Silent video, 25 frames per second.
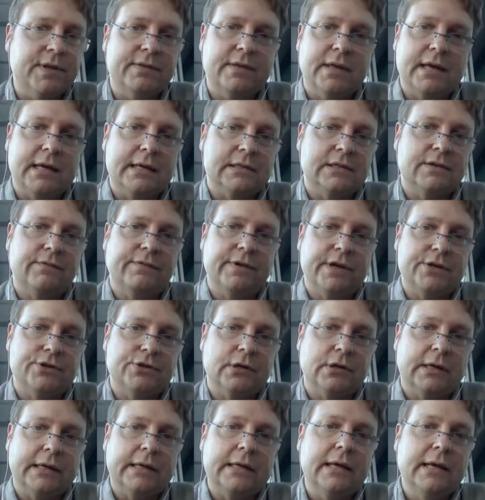the things
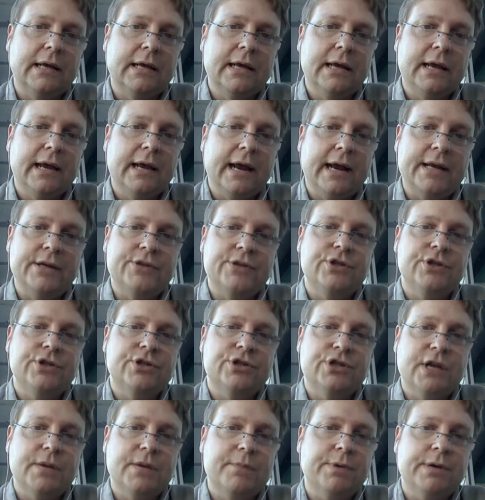eventually, and it's
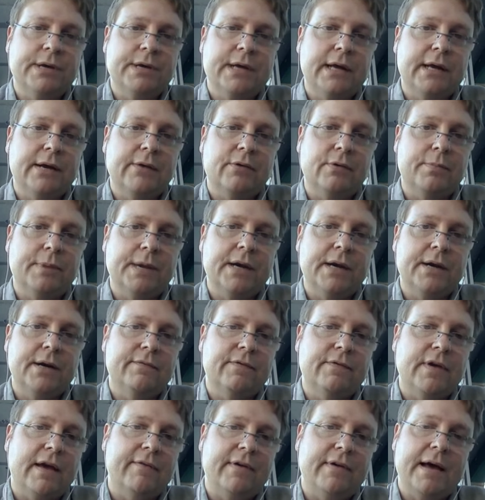just cheaper to get it repaired
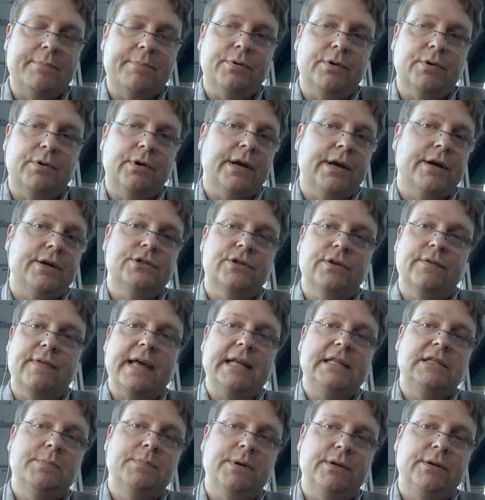if you have Apple Care. So
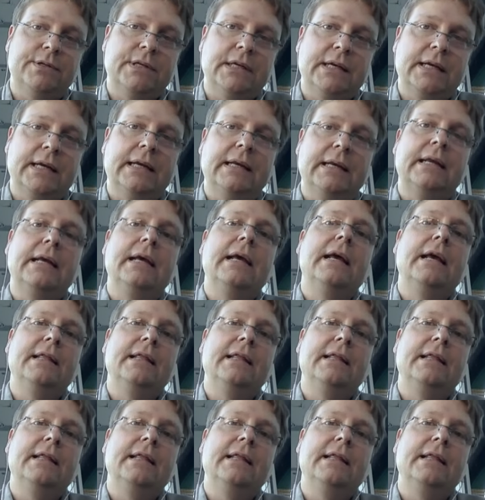that's built in.